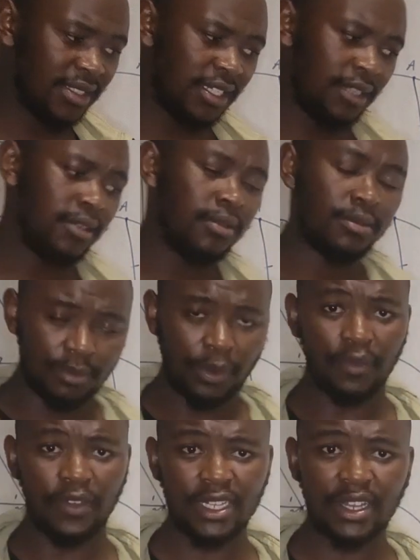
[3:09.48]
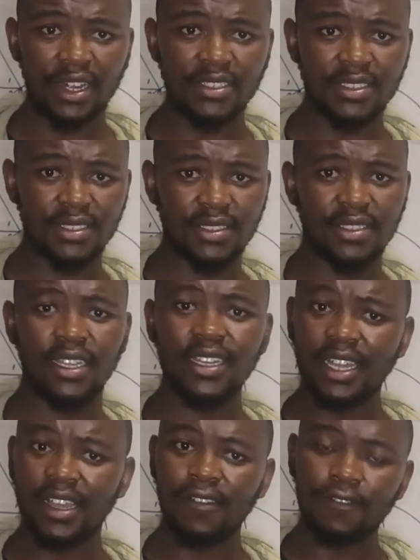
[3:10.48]
are saying provide reasons,
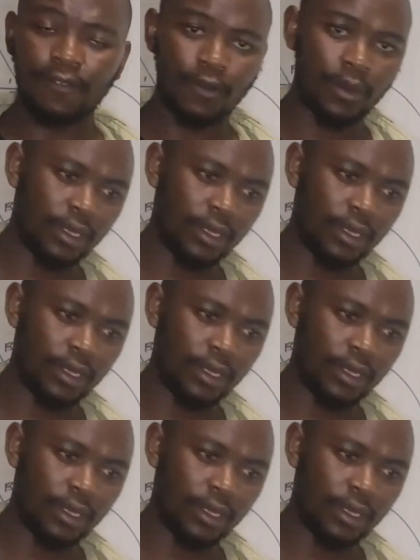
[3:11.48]
and now